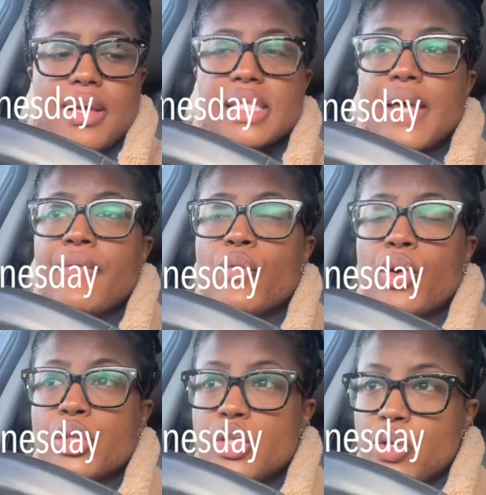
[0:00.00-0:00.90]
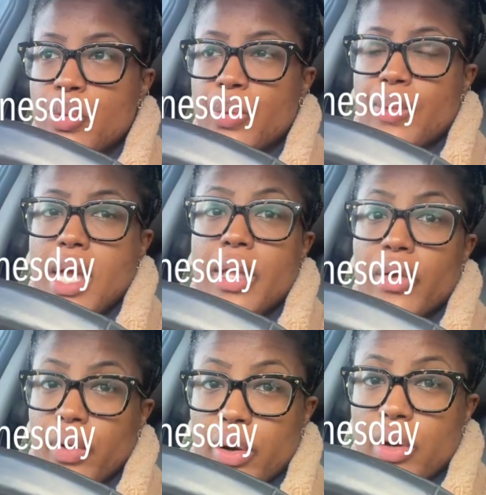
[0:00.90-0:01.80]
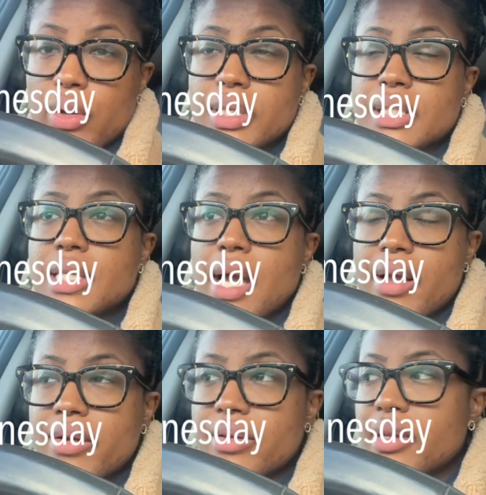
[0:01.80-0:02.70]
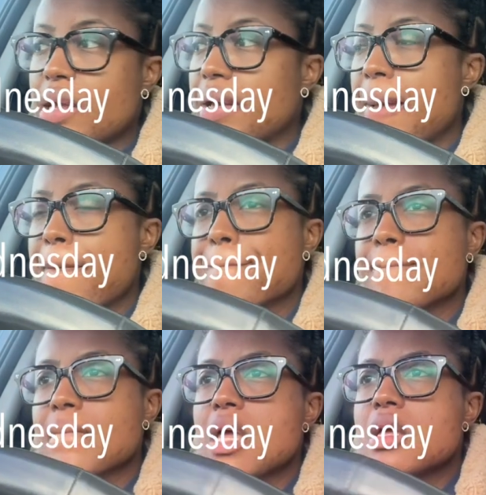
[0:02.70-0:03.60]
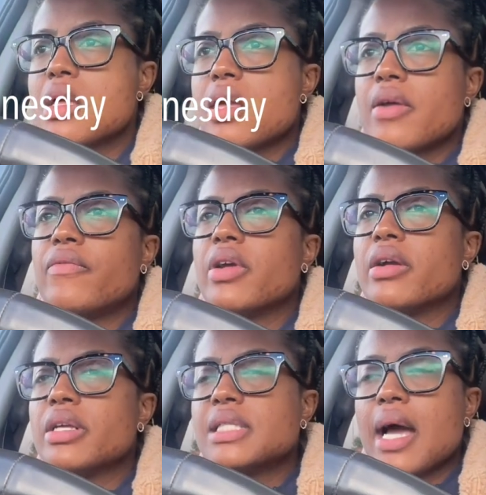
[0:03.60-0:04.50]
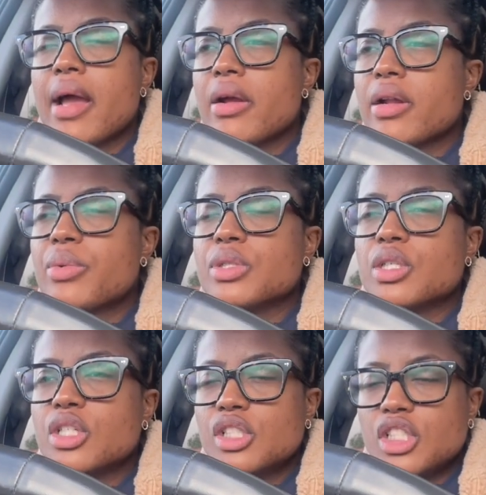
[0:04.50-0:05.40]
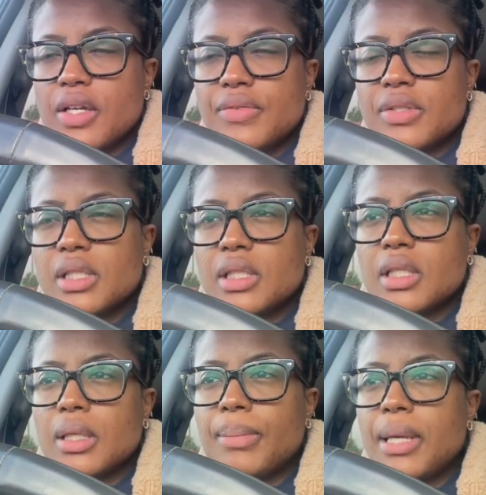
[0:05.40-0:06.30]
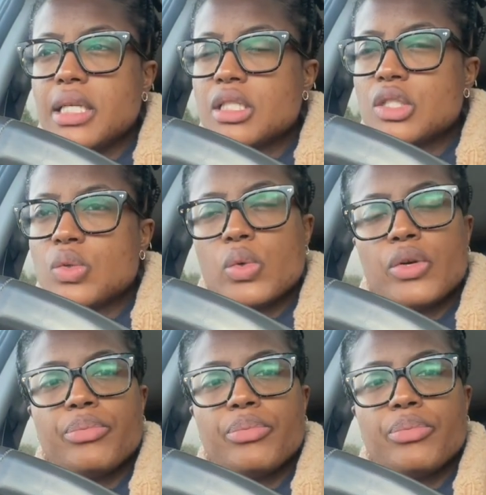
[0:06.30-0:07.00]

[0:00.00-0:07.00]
7.42 and your girl is tired, okay? Very tired. It was a good shift. Patients were